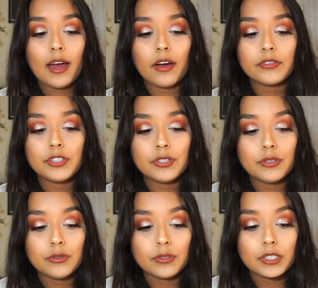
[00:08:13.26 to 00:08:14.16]
how
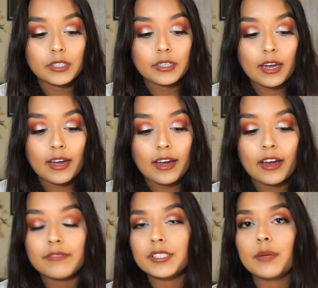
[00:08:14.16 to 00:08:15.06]
to
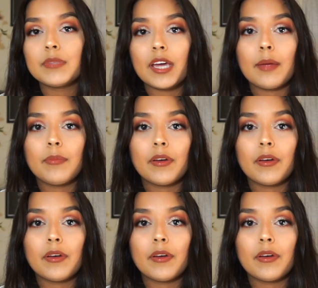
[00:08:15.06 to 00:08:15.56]
have some type